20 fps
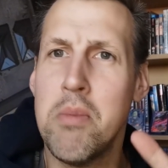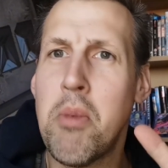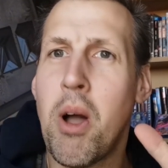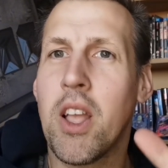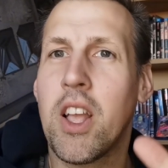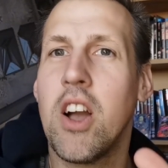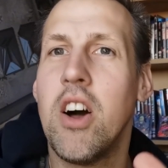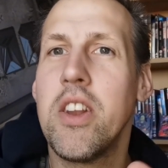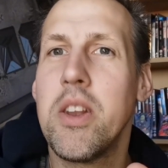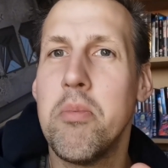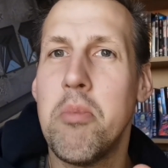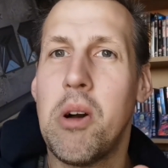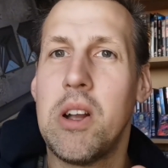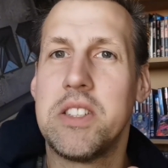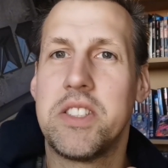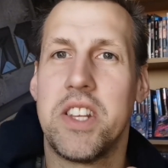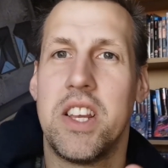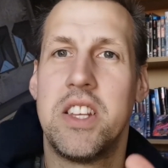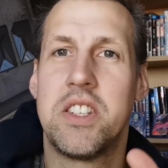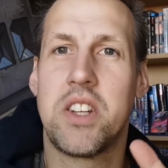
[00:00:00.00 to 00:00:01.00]
my kind of
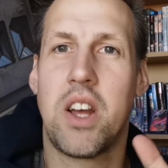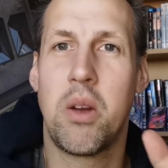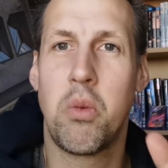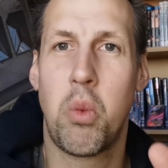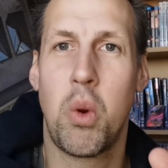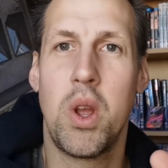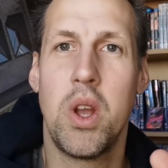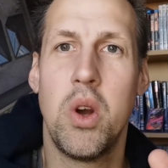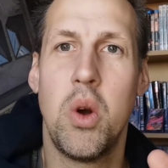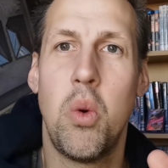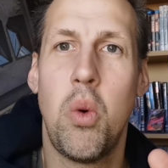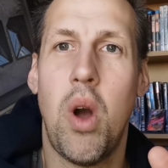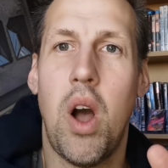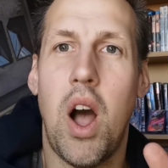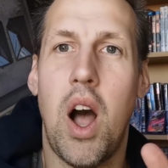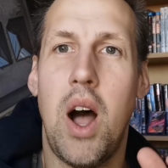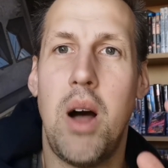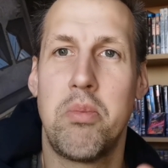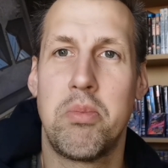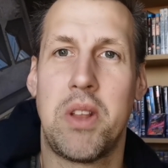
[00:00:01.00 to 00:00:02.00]
mindset is I will
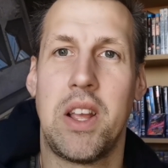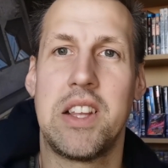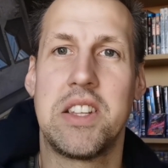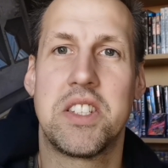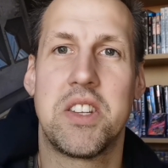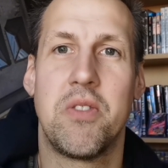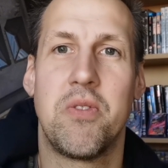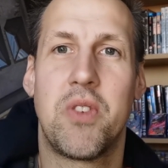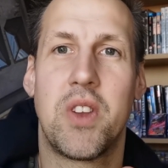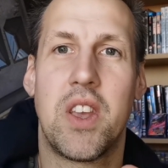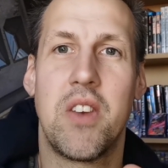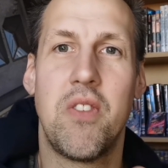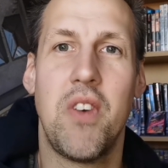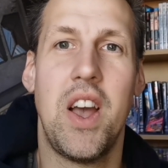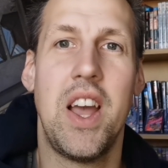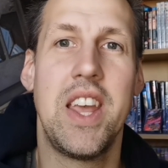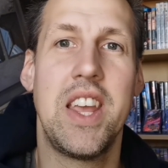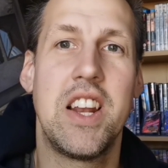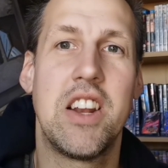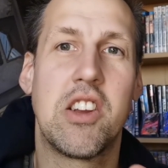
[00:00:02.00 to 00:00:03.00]
update something if
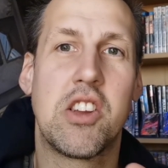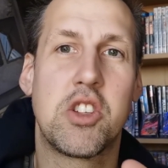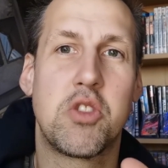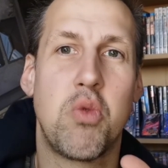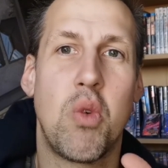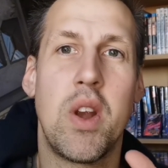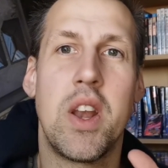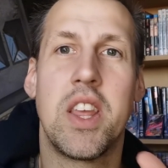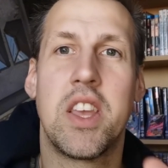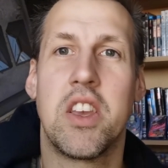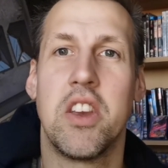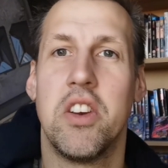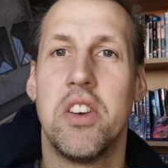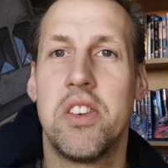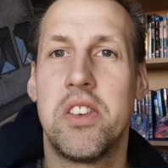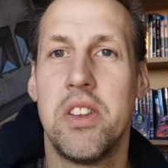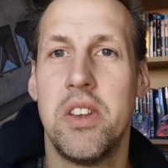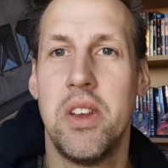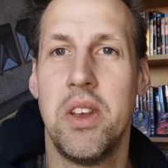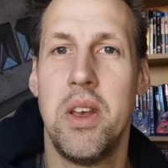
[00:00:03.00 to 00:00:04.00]
A, it looks really
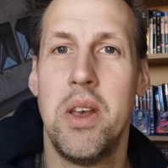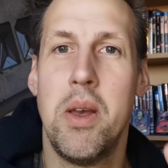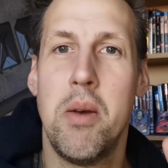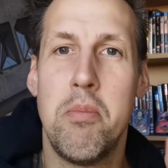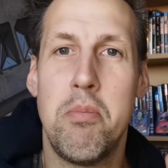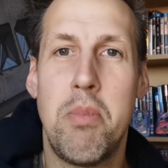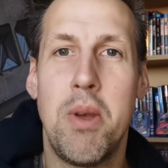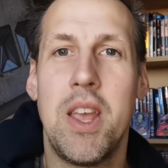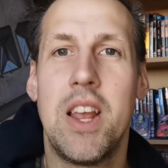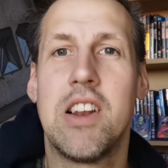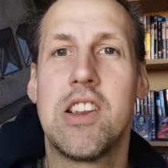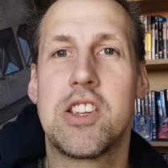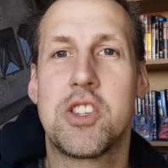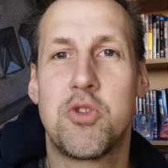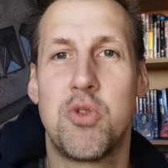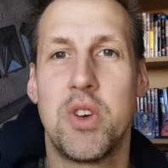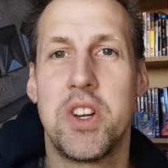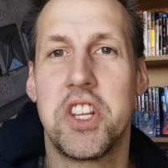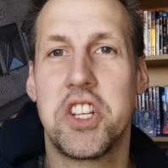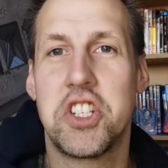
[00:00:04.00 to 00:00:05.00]
good, B, it
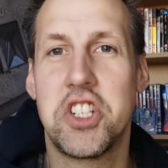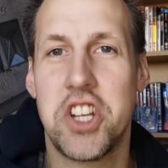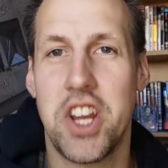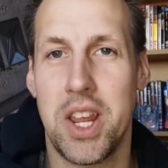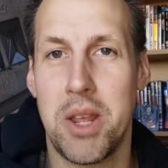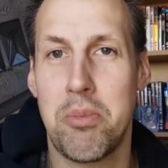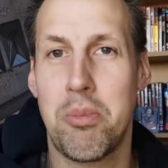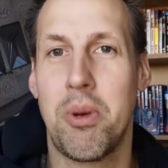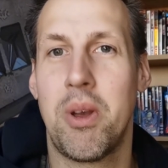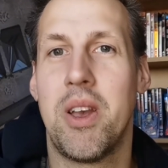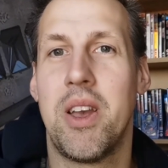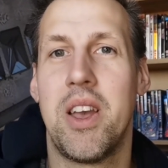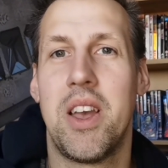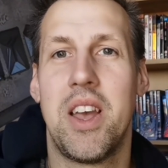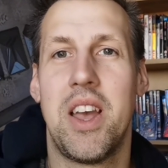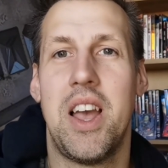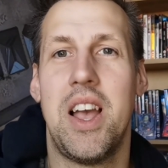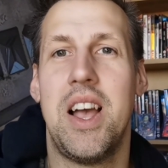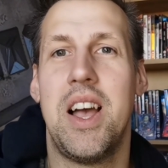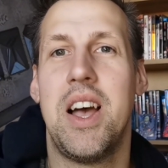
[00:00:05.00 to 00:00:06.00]
looks really cheap,
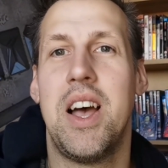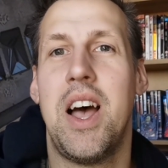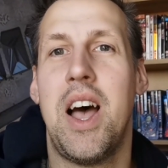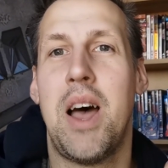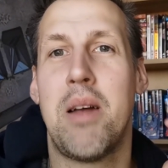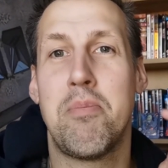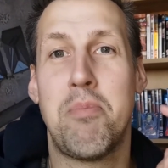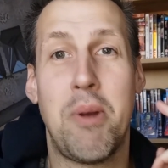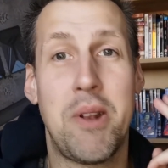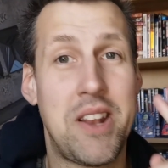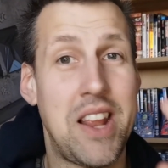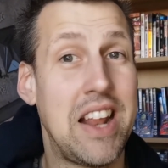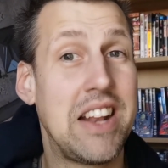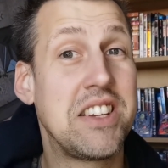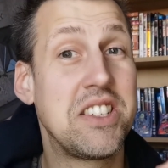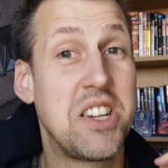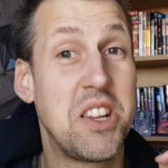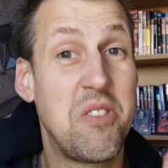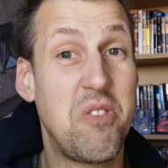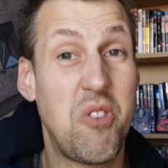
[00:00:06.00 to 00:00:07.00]
and
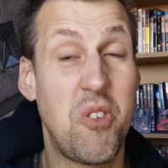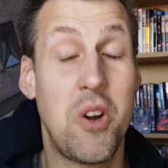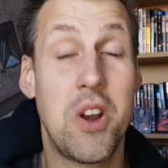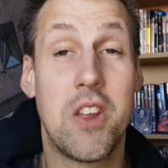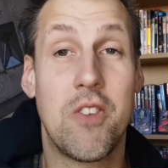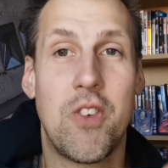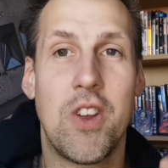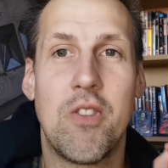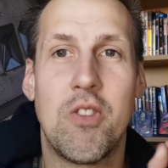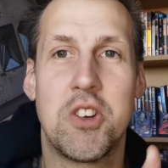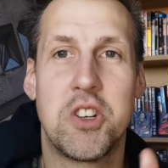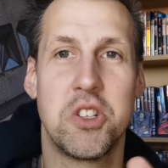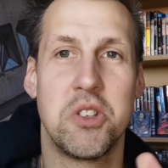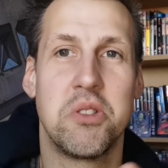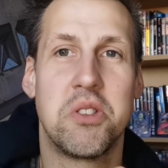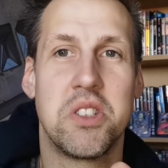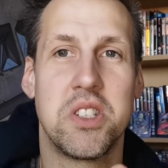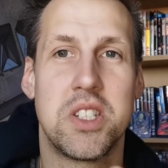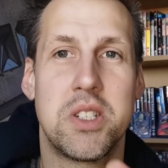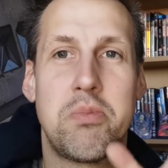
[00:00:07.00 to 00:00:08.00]
potentially free if it
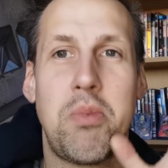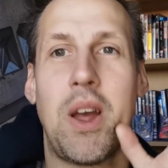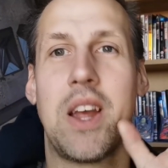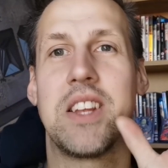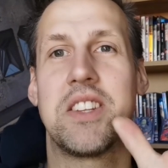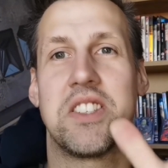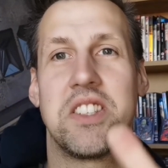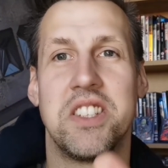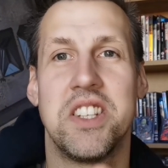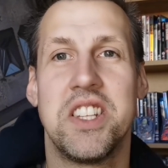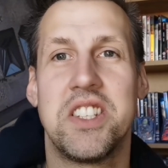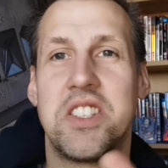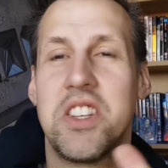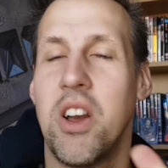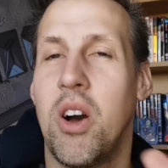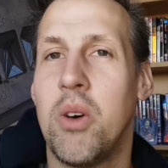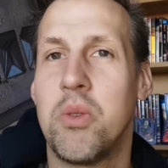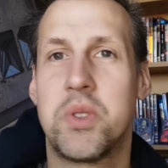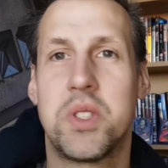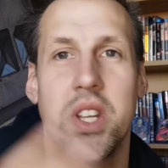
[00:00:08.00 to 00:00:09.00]
reduces space. And this,
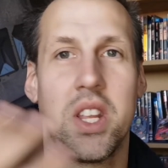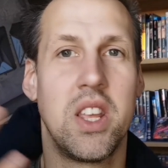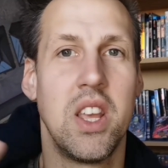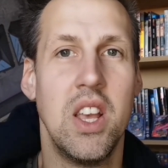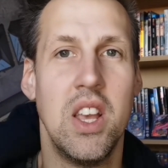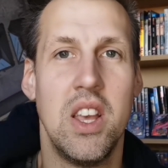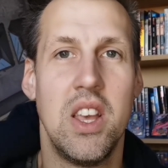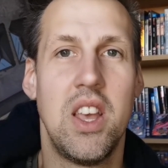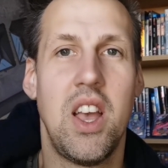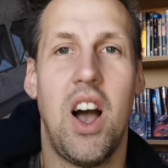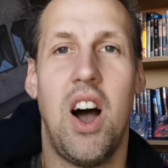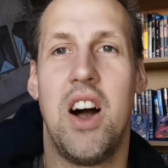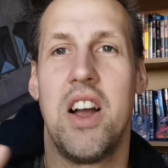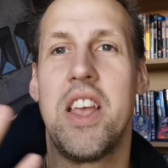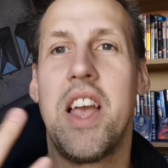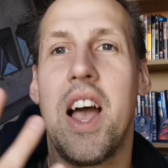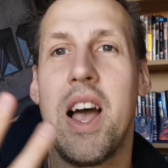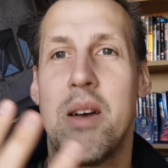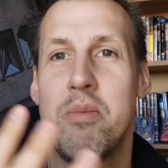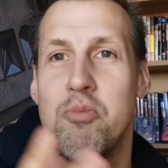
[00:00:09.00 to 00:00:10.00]
obviously, I
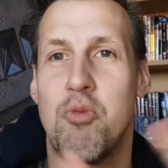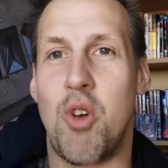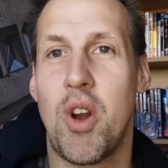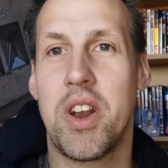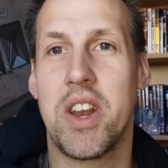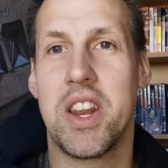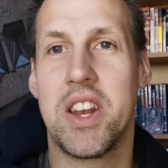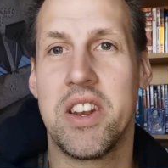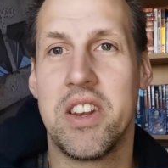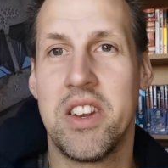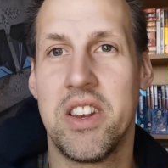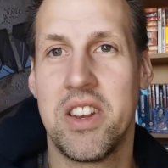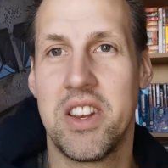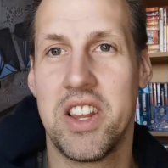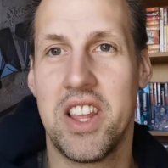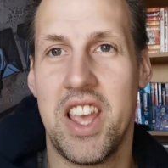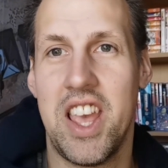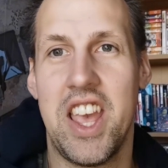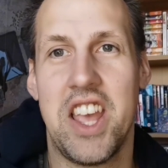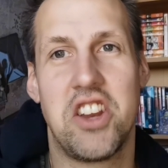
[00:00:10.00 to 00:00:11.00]
am running
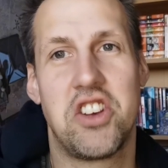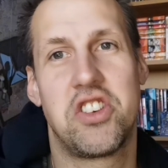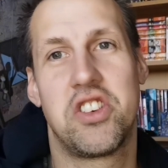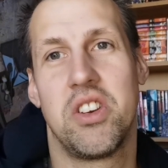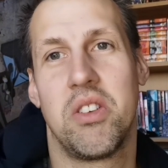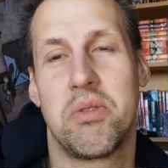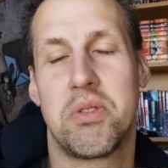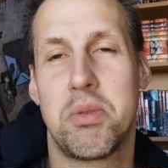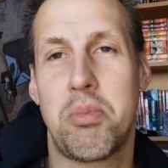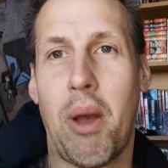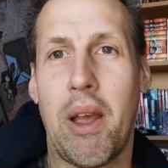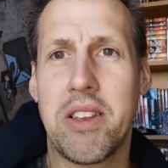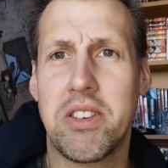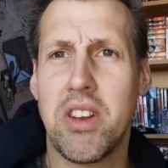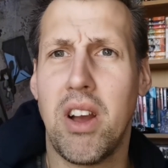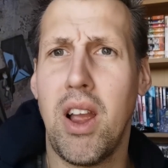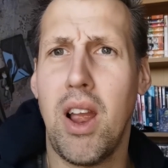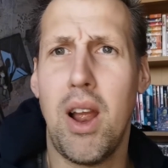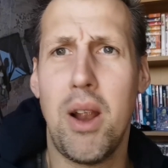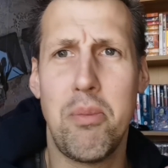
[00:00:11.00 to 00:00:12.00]
ish of space.
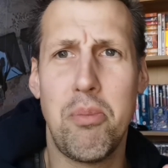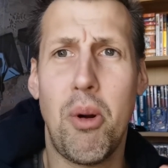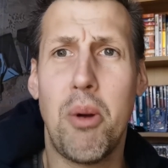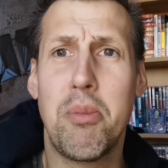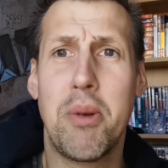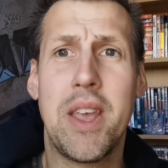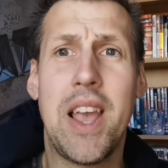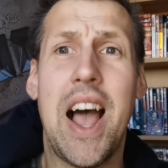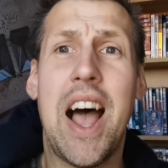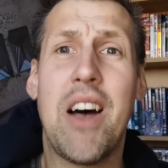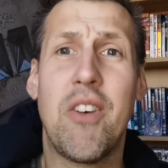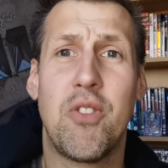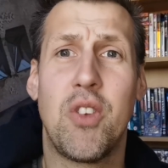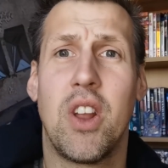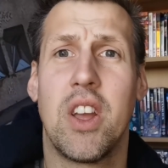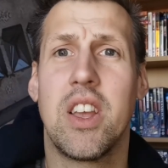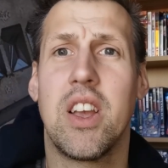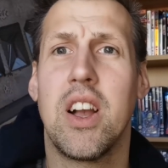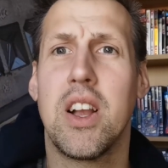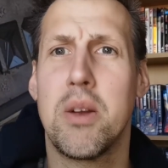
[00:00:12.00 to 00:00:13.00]
I probably have,
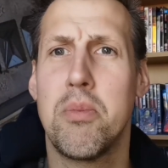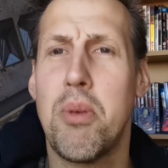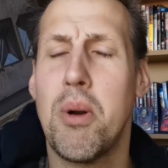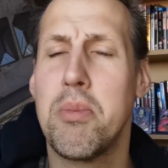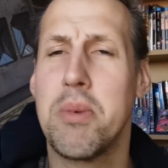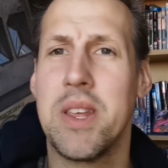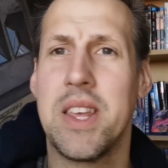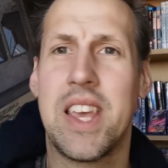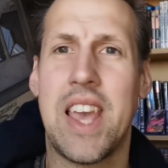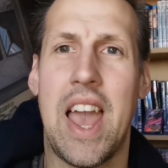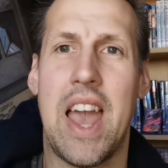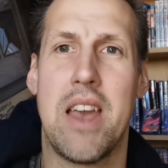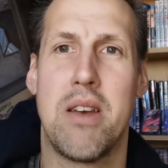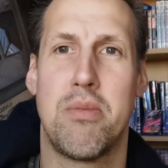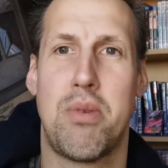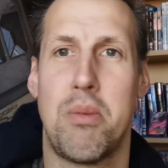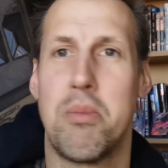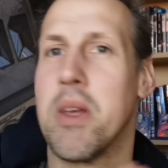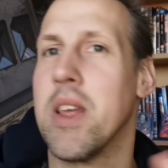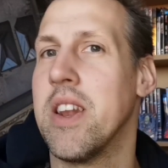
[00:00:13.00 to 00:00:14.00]
I could probably get
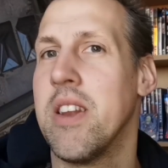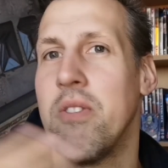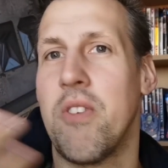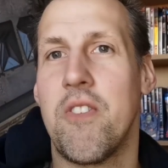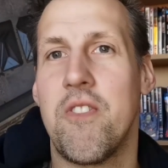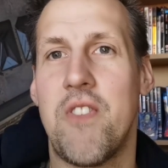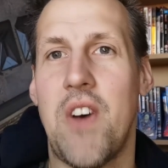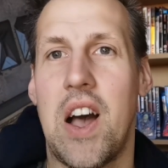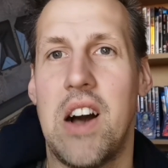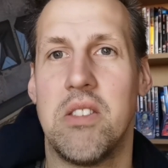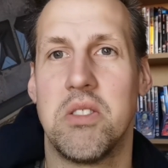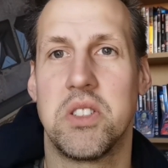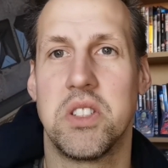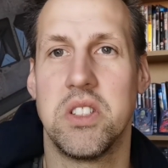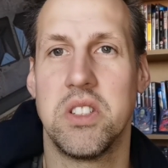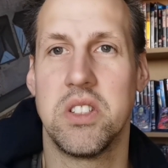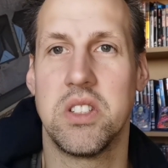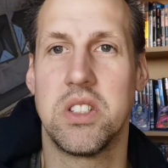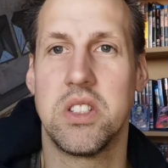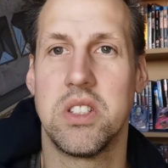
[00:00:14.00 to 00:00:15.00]
another
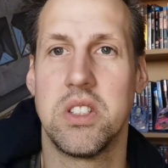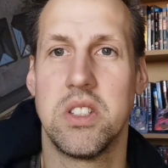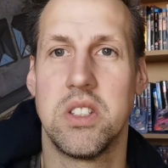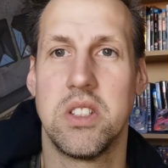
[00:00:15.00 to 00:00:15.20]
1,000,